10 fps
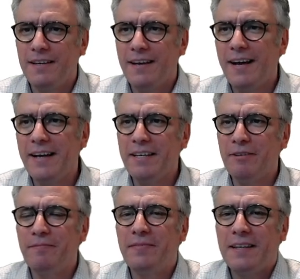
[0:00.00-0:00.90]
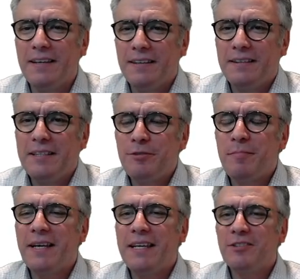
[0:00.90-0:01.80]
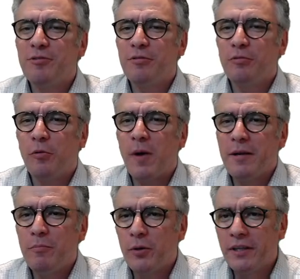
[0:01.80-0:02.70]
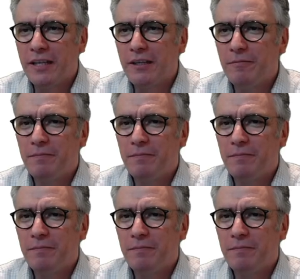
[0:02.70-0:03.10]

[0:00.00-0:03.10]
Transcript: Hi, this is my answer to why model.